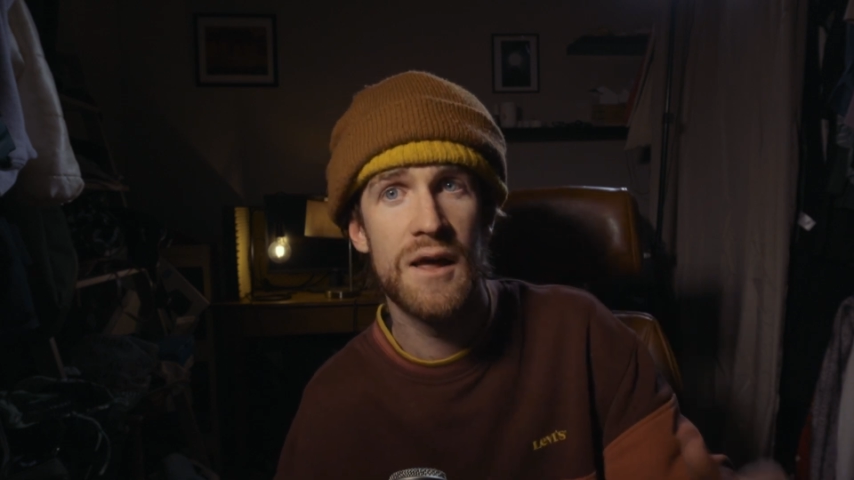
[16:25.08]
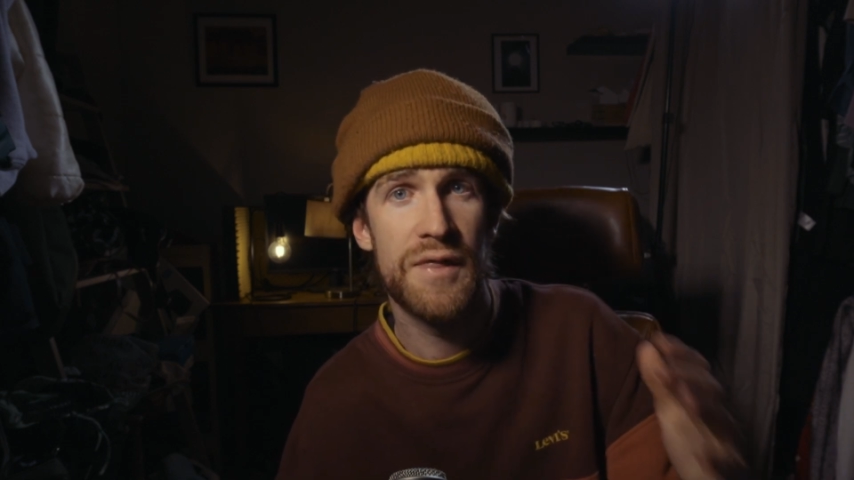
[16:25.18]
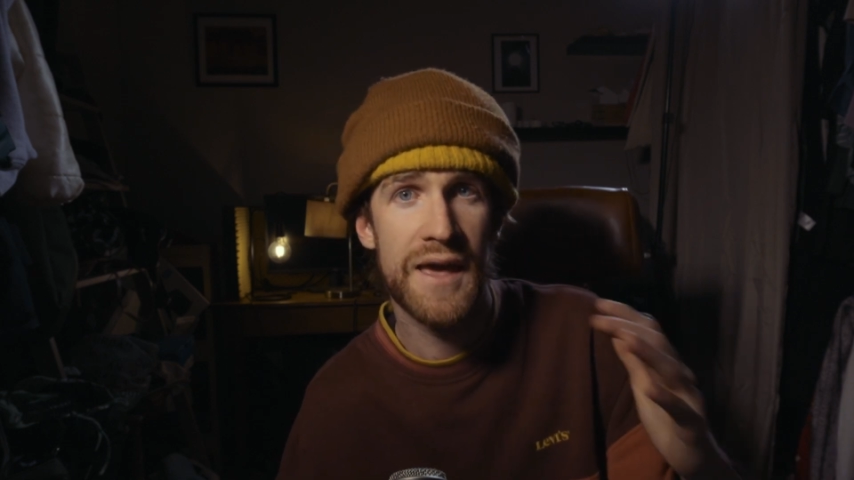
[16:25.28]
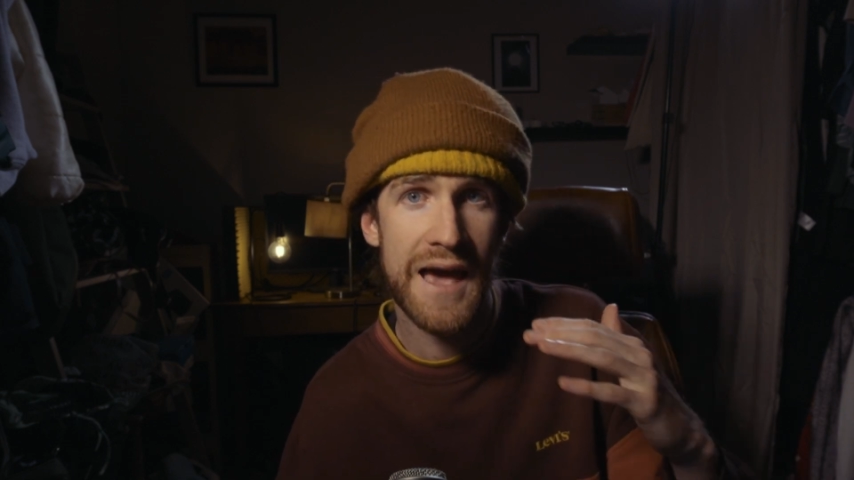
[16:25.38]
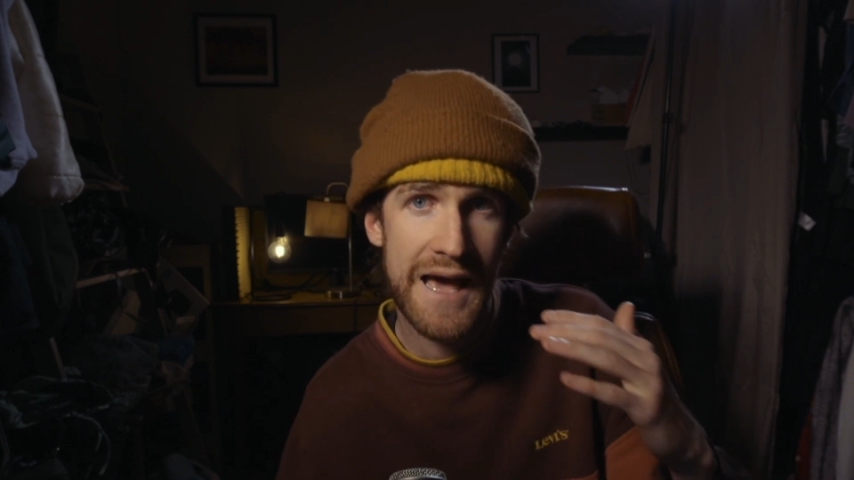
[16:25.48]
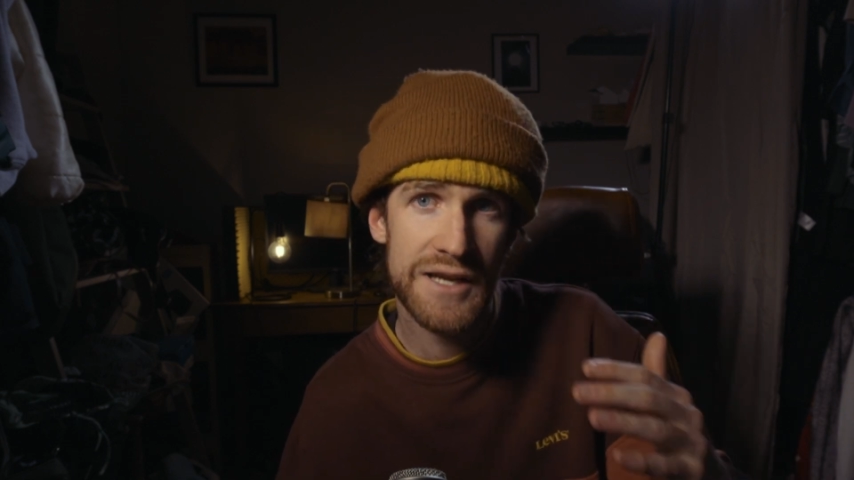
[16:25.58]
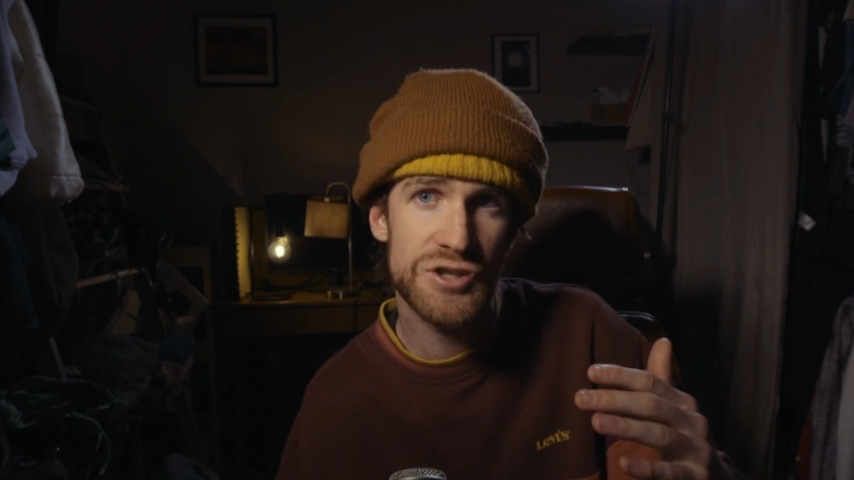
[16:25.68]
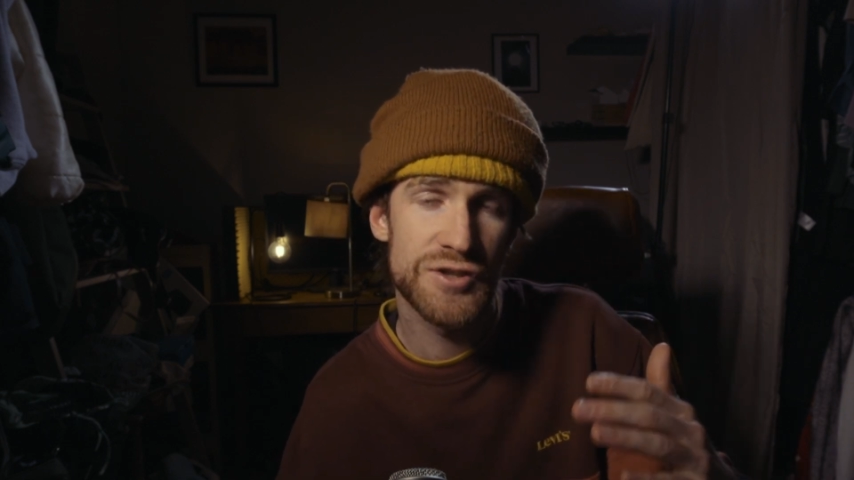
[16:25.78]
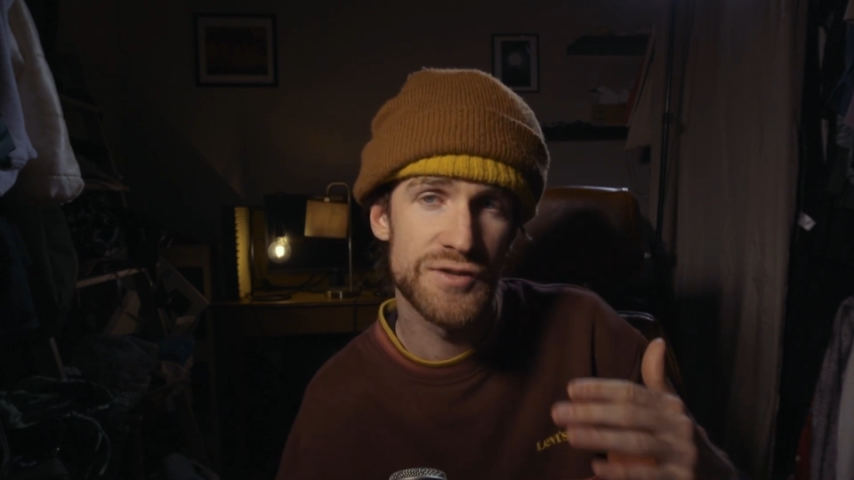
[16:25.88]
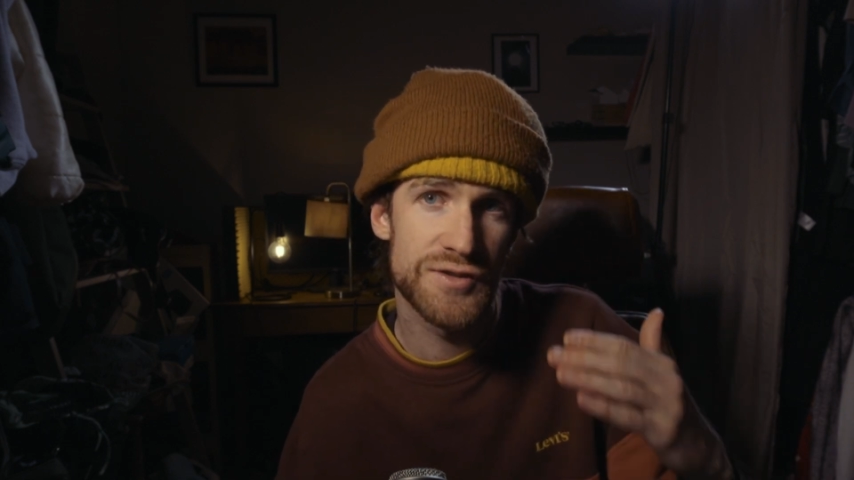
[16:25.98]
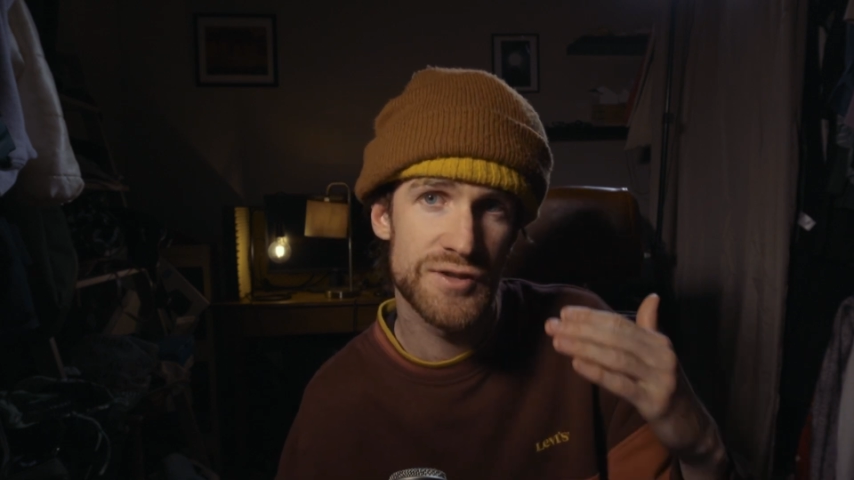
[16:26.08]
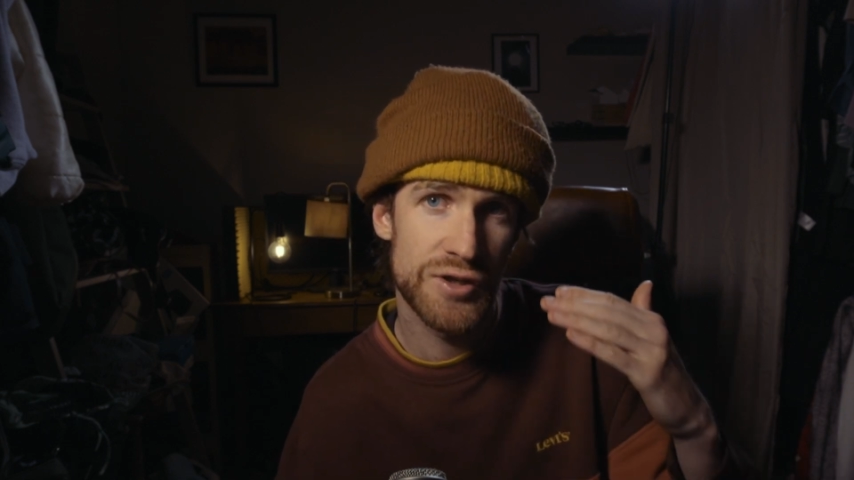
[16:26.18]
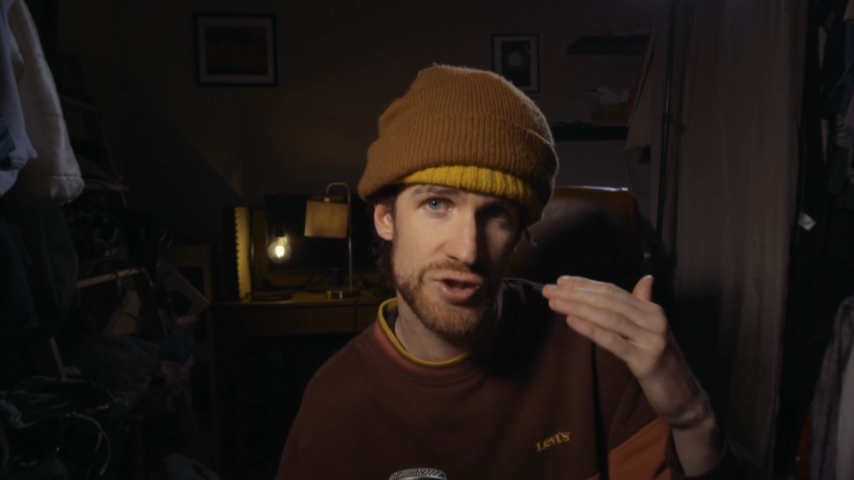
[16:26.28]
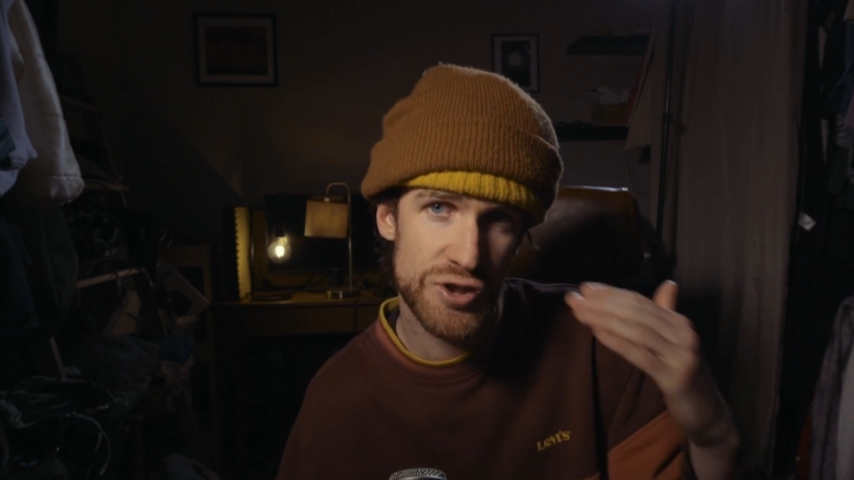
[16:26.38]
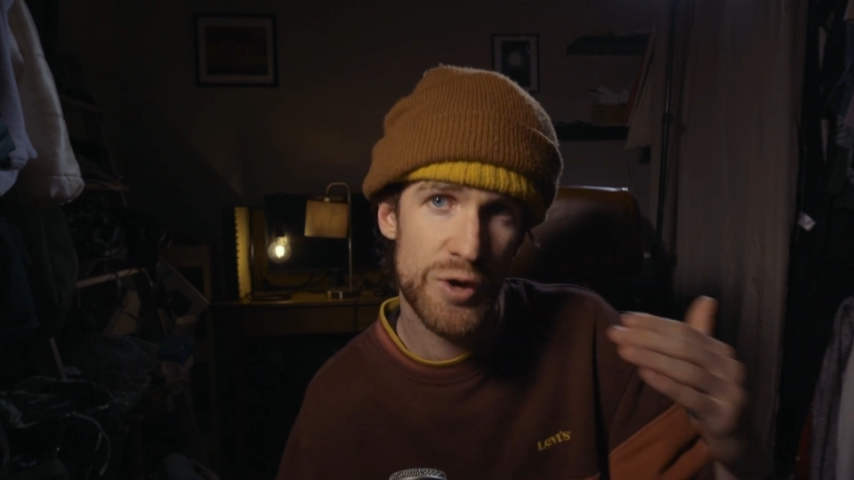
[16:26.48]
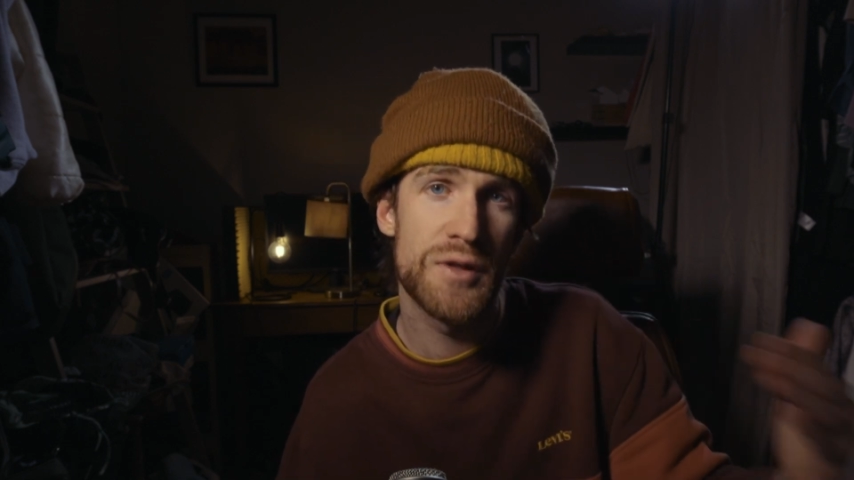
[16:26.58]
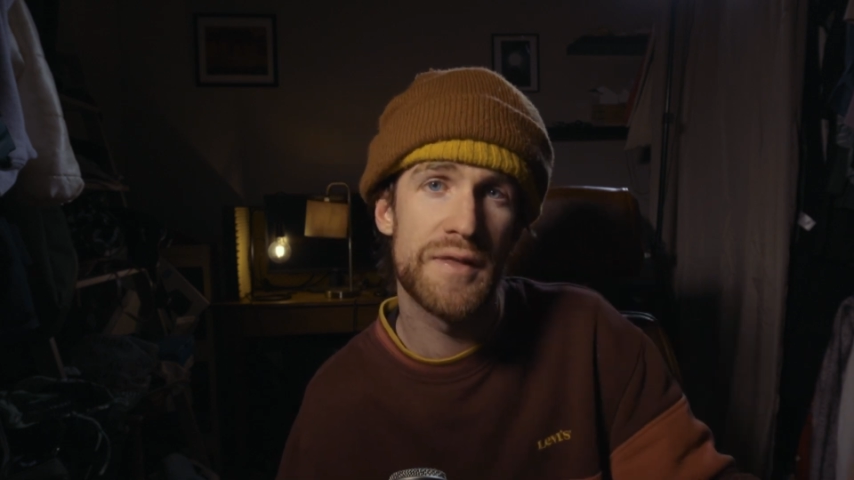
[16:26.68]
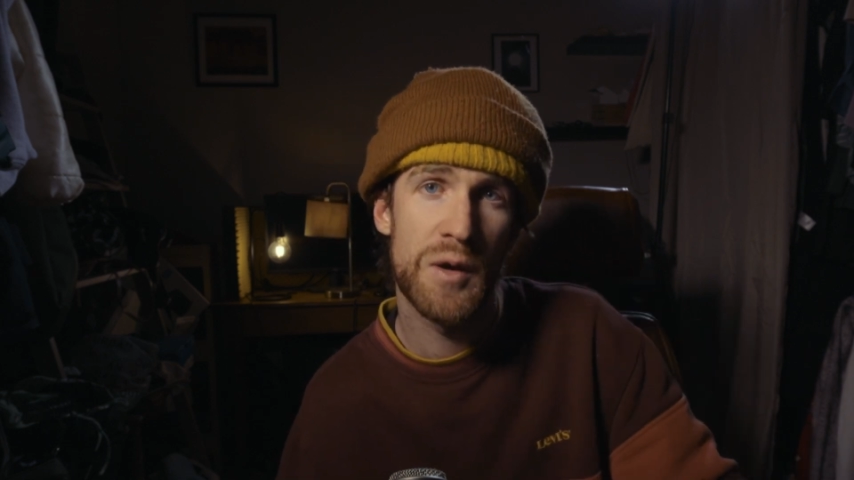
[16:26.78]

their actions show that